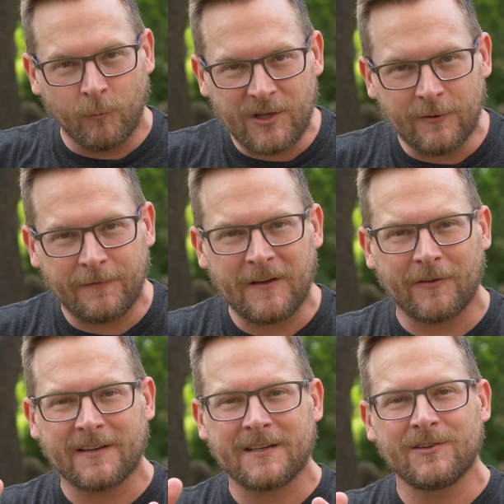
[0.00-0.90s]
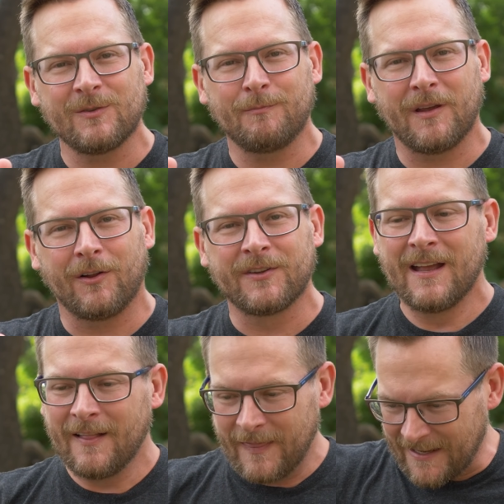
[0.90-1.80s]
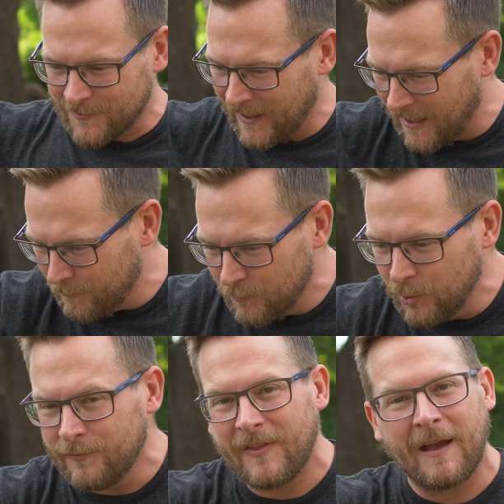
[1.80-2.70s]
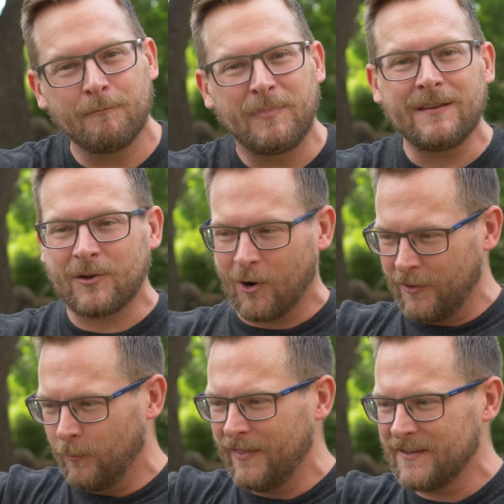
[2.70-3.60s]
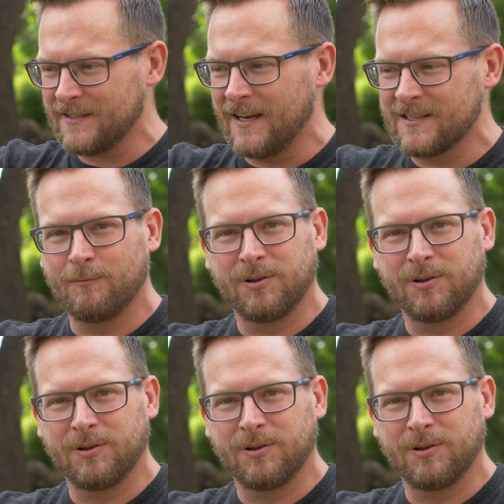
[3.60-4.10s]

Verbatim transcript: And when you feel that tension build, that's when I move that beat card, the one that says